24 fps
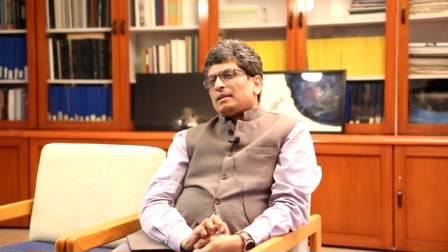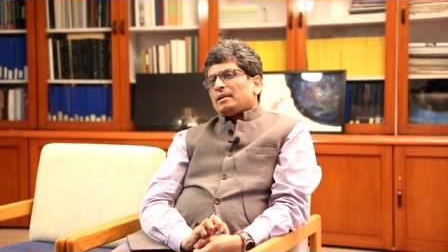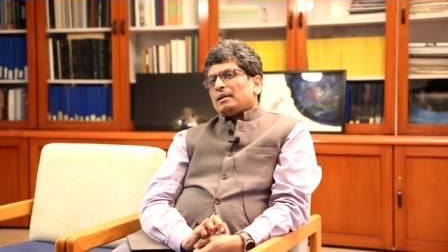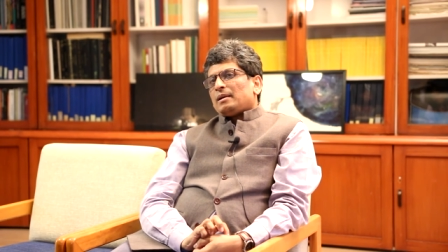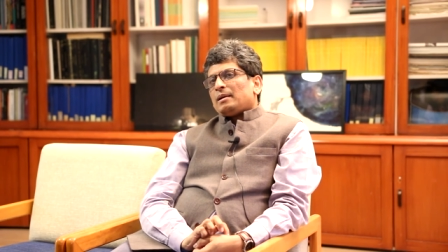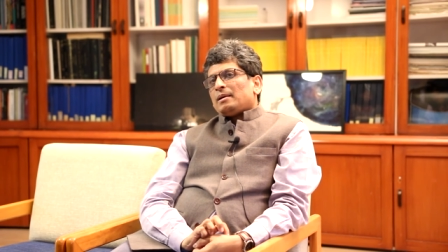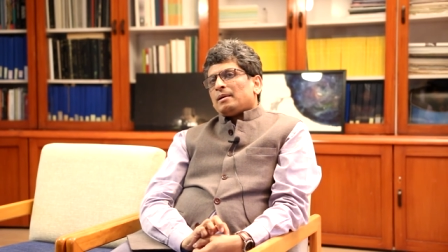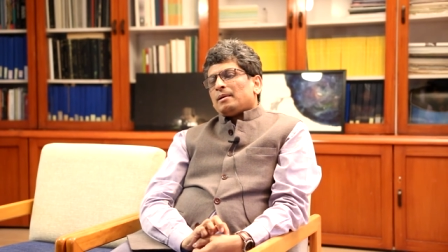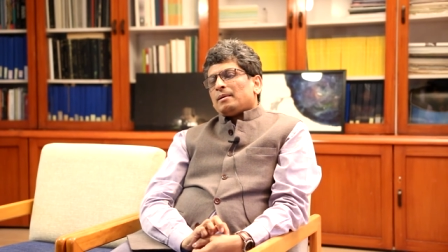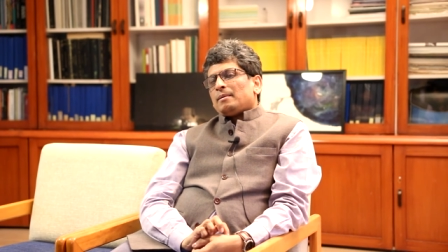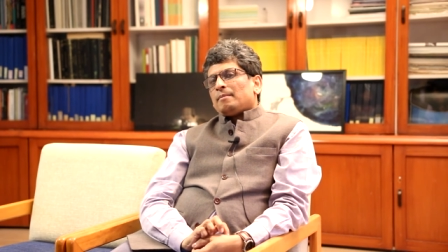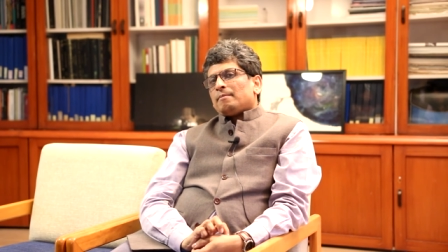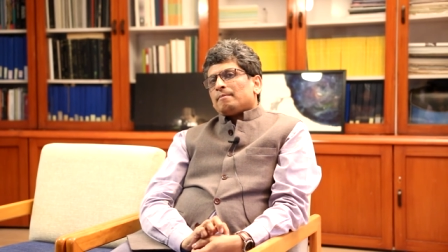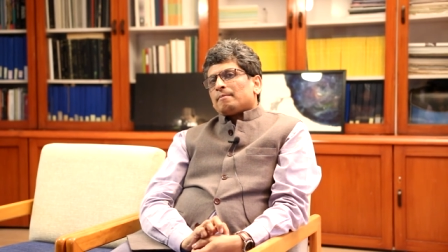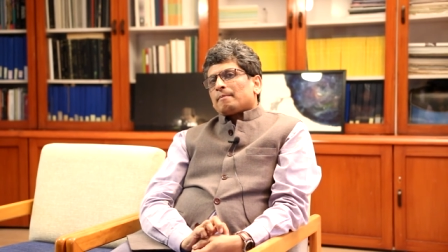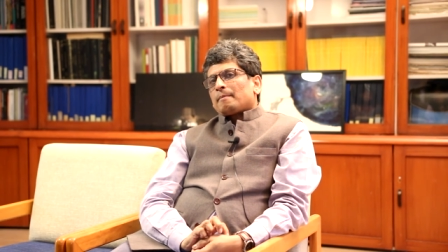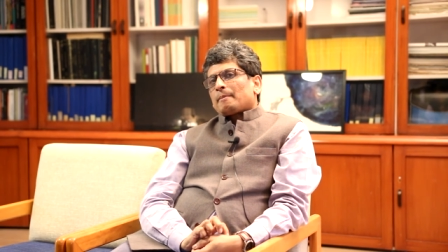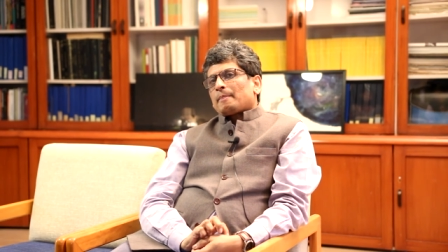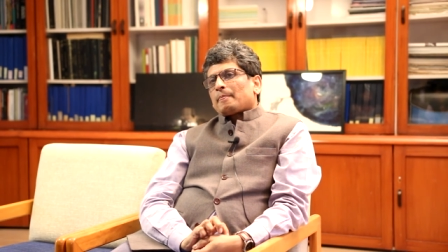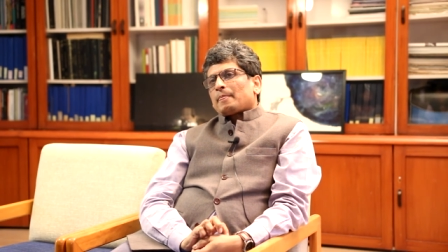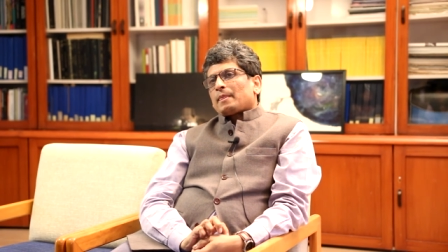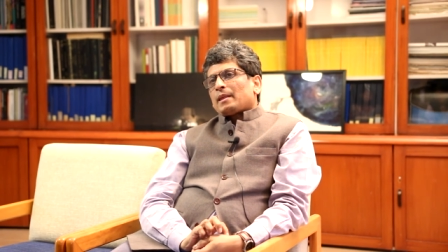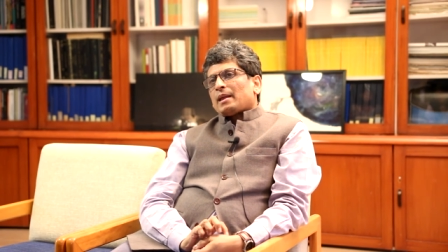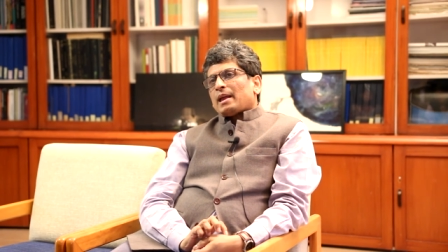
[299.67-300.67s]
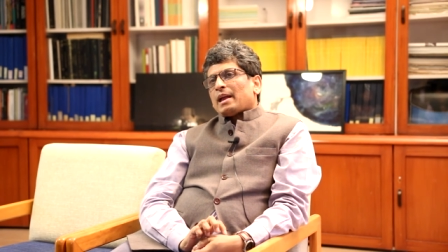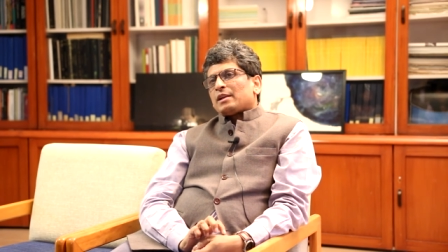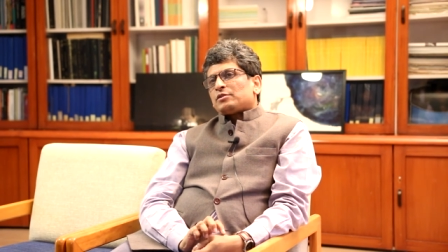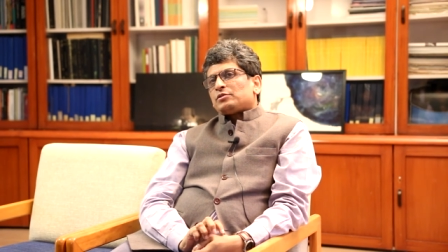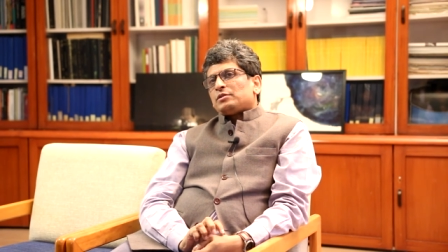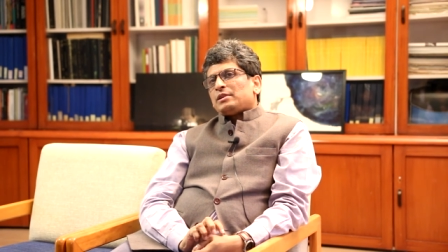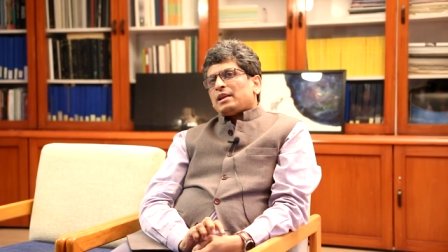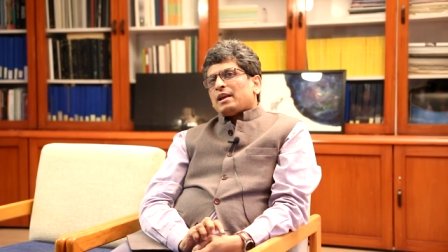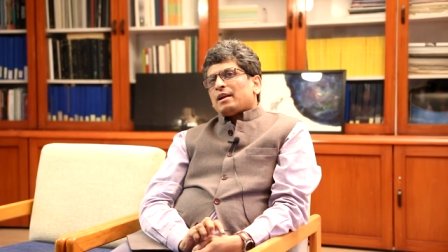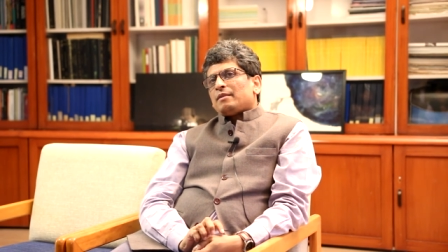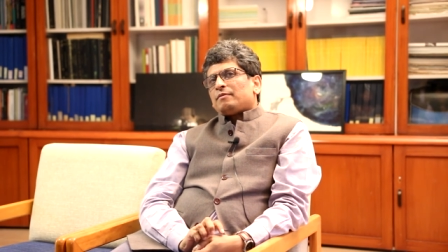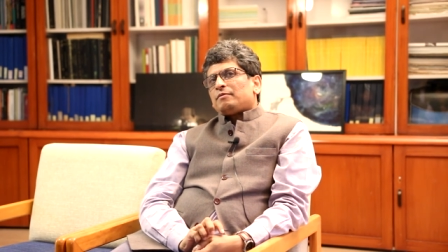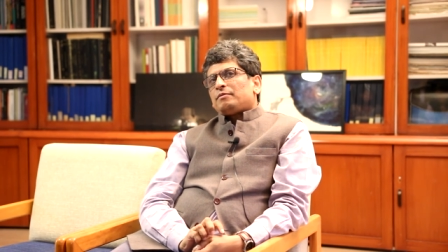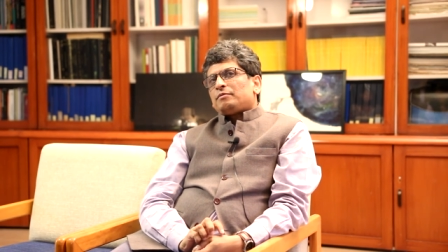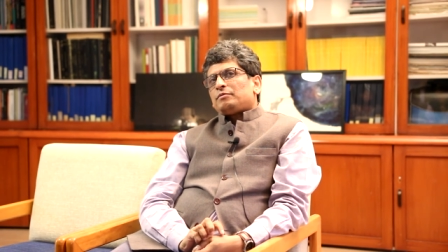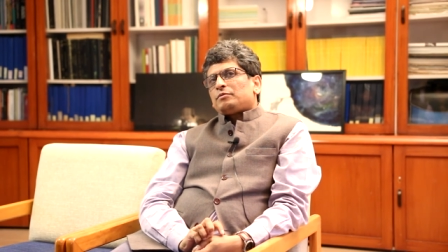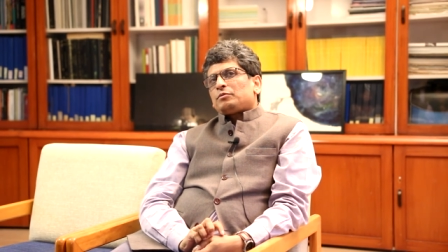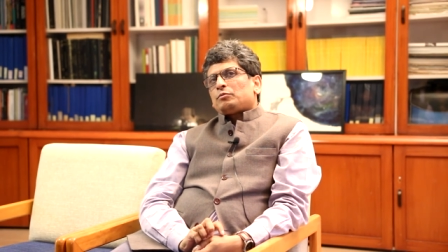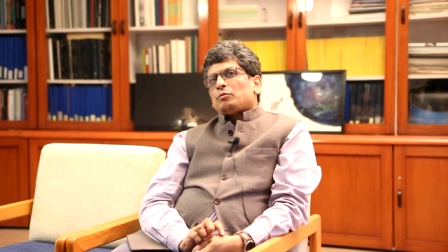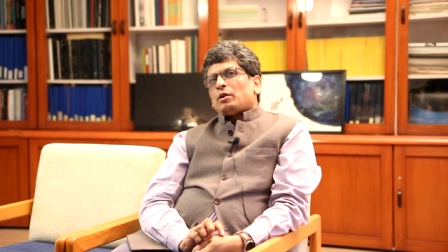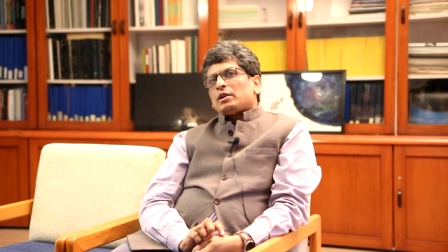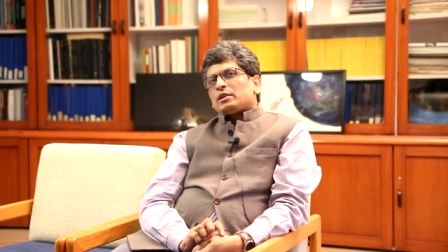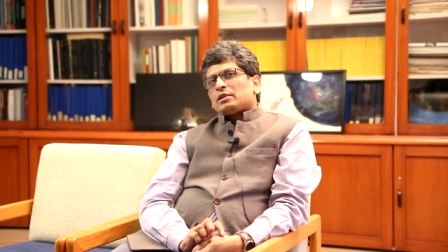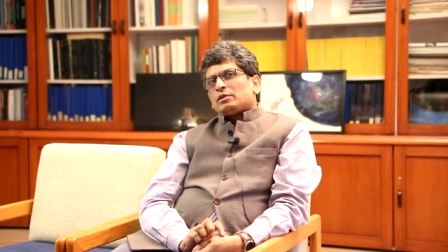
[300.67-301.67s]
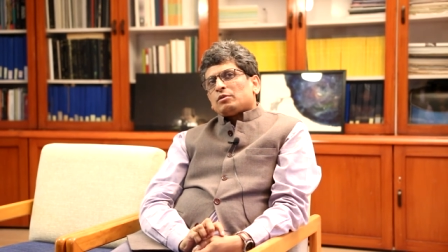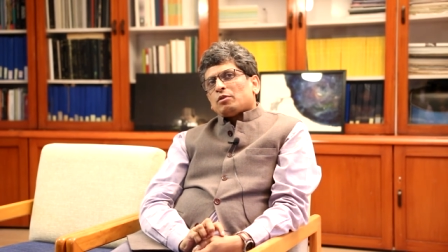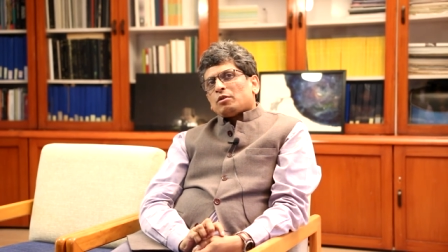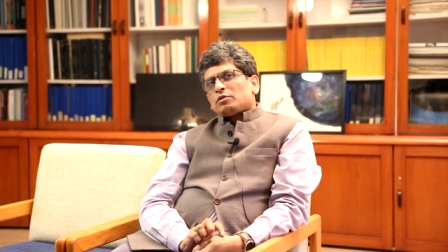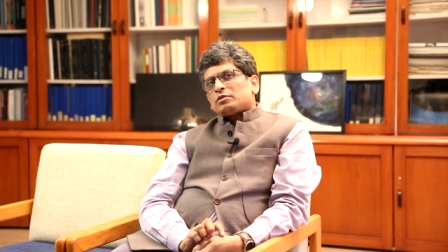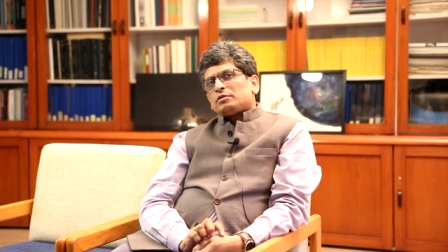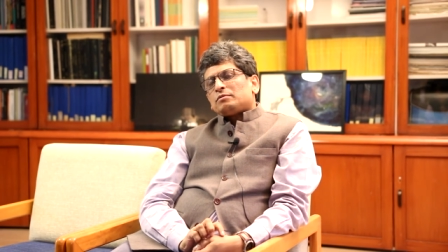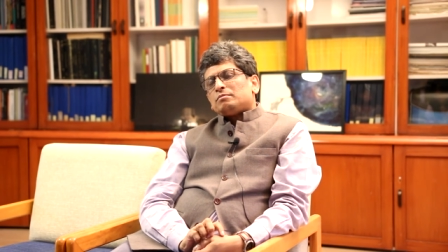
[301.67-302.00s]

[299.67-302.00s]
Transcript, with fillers: um, actually have quite a lot